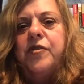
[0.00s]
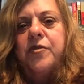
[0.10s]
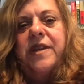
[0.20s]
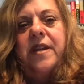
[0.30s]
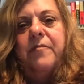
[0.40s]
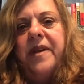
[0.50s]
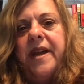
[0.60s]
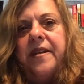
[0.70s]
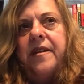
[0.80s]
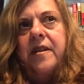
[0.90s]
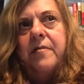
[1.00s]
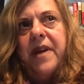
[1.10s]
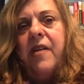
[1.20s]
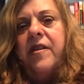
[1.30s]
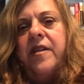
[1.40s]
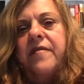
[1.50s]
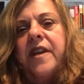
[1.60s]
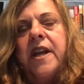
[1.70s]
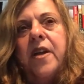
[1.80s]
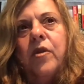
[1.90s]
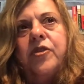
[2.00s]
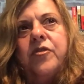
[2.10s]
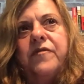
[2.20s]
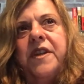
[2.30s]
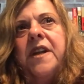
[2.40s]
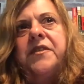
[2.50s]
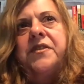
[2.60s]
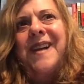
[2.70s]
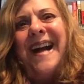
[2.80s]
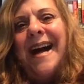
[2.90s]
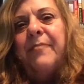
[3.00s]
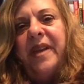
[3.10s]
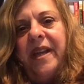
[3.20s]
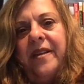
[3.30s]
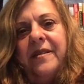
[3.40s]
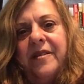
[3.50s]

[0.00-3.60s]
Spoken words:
doing comparative, what you've done is copied.